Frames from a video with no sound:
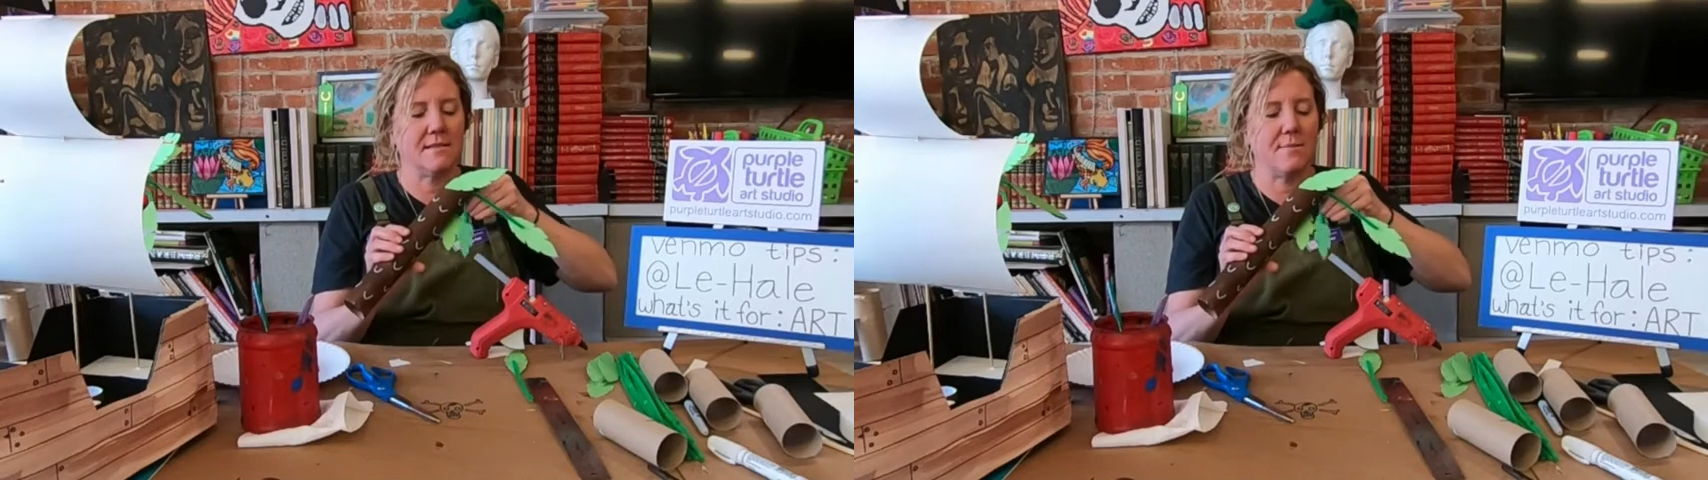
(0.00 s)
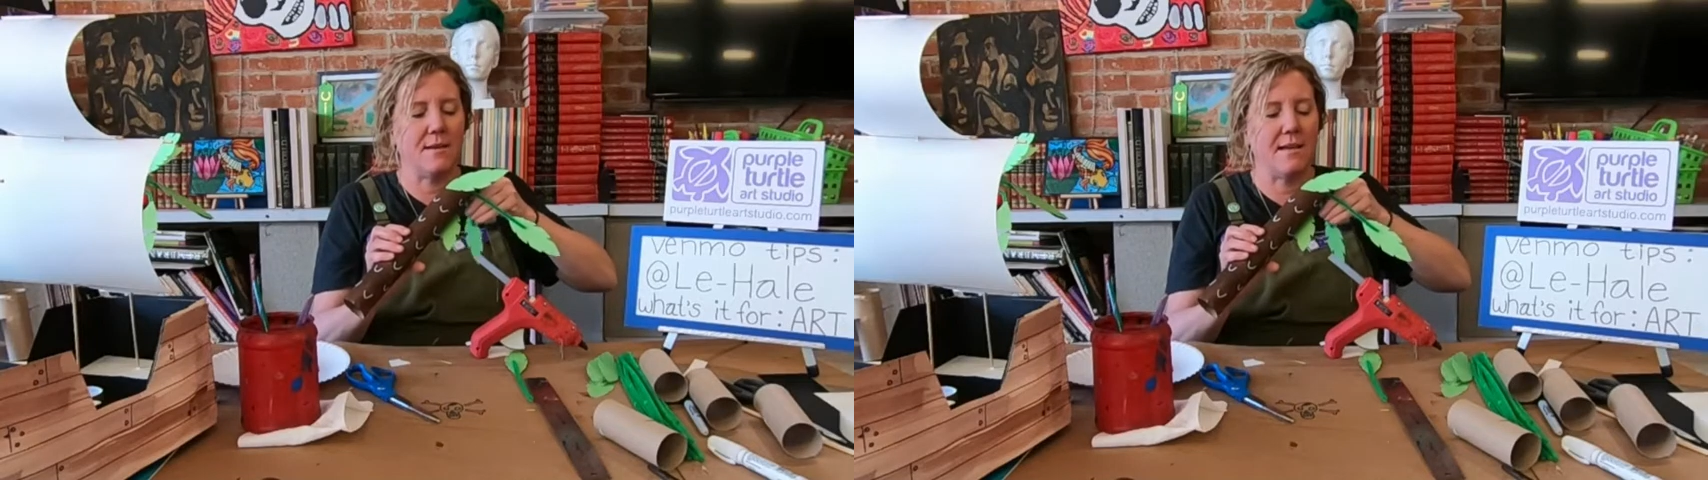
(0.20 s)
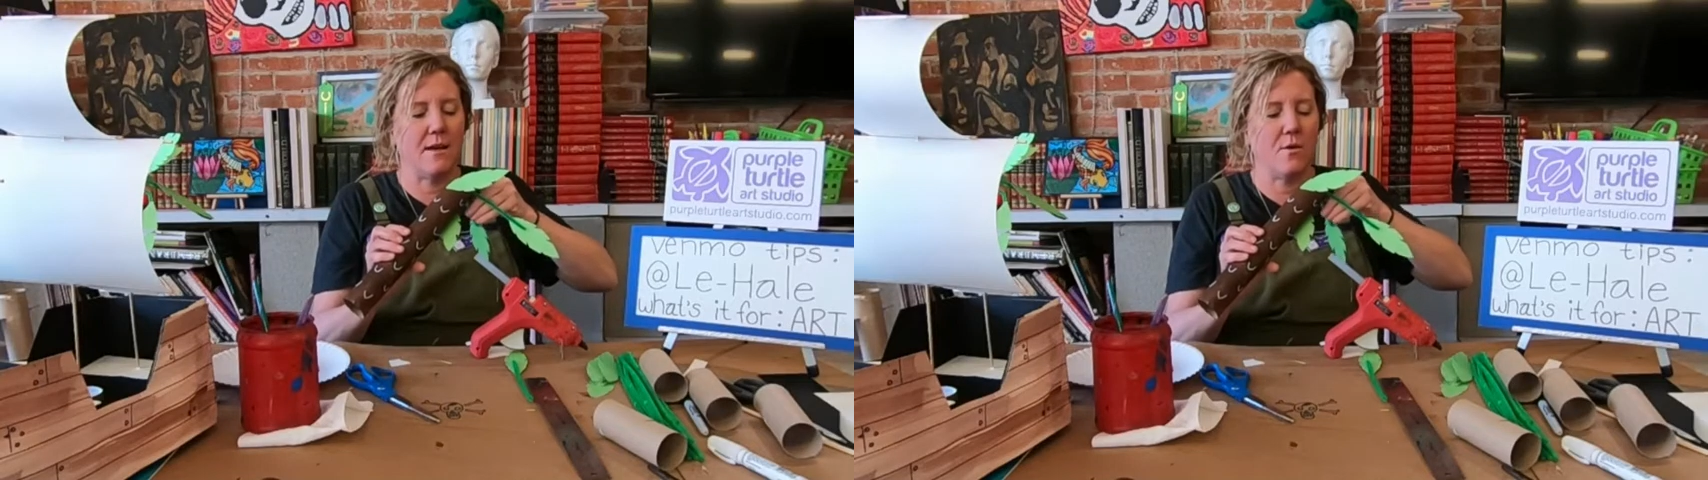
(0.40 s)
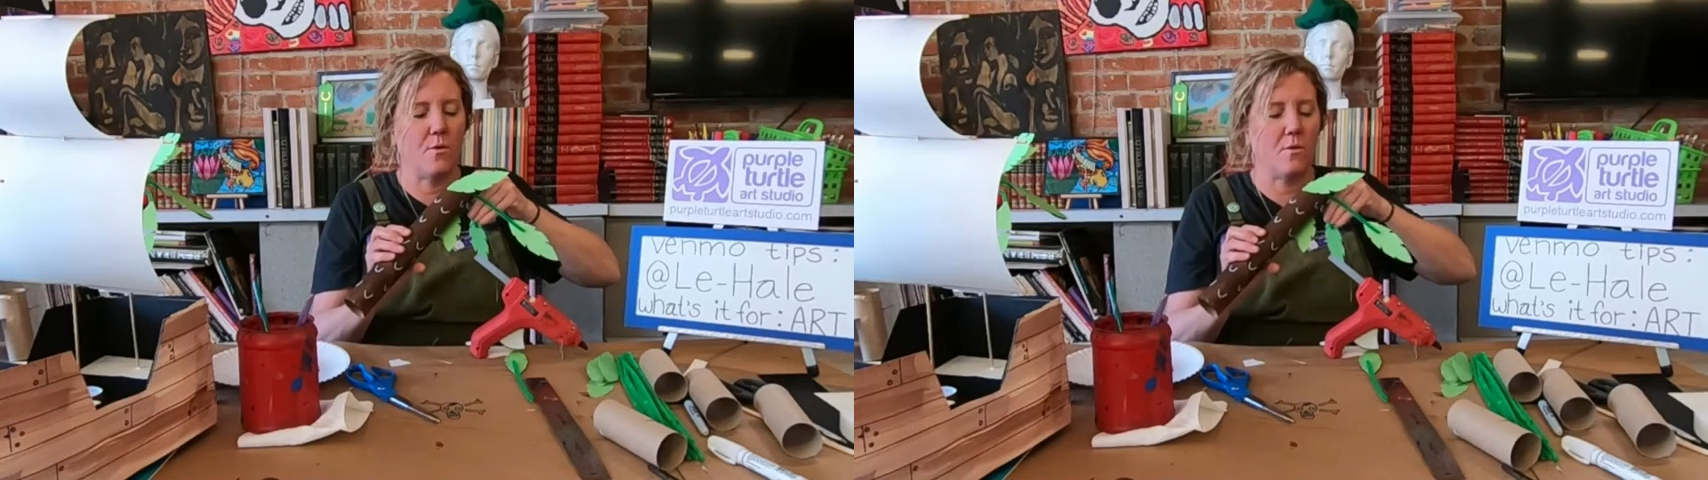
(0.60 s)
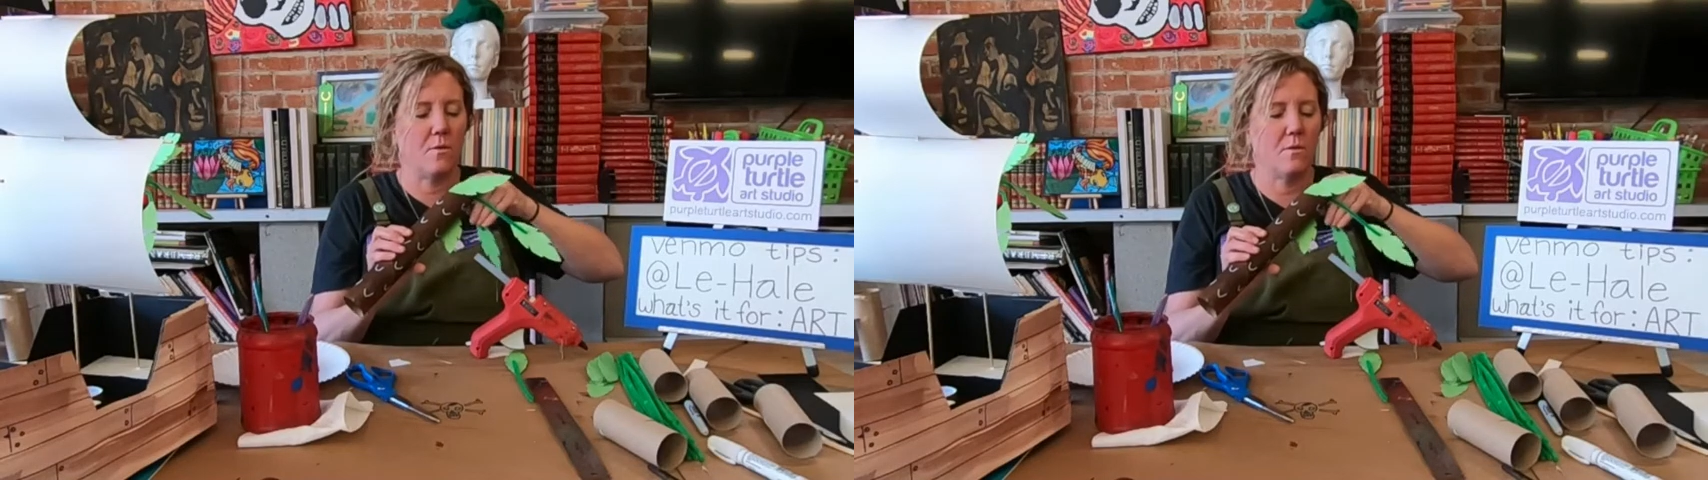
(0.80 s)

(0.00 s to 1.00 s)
let me know.